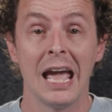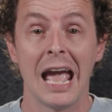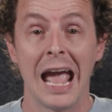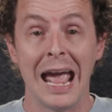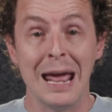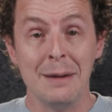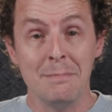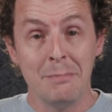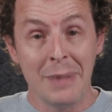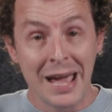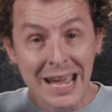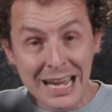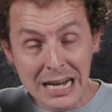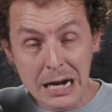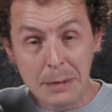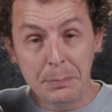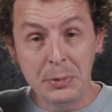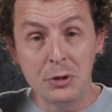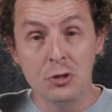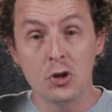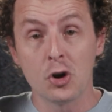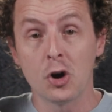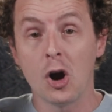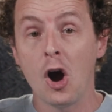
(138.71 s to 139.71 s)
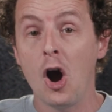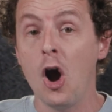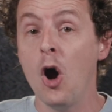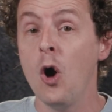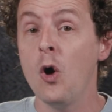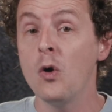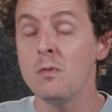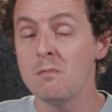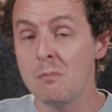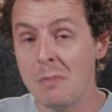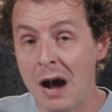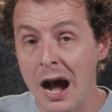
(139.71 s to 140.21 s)
and make up in their
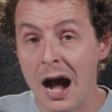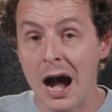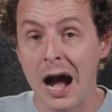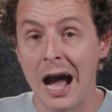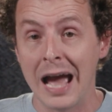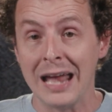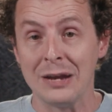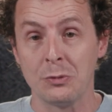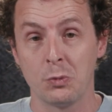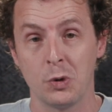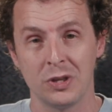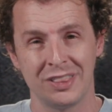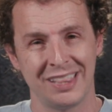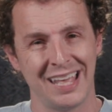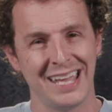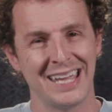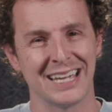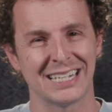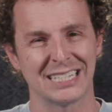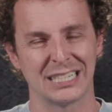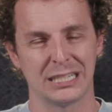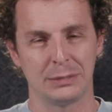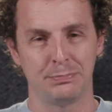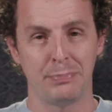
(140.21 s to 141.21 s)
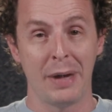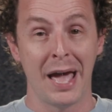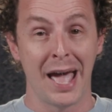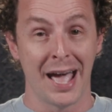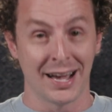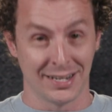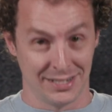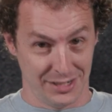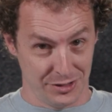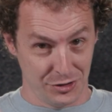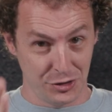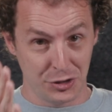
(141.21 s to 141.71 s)
own mind what they
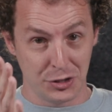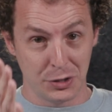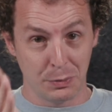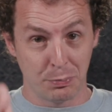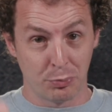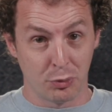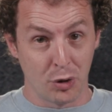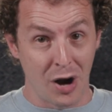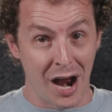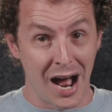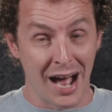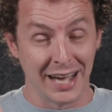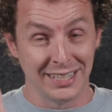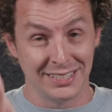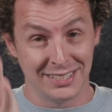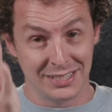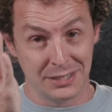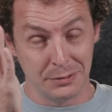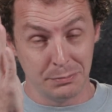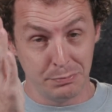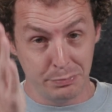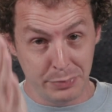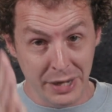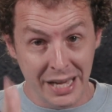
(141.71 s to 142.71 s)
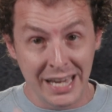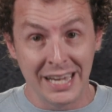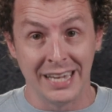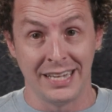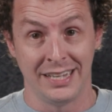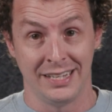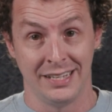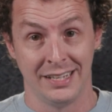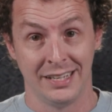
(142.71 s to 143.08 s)
expect the surprise to be.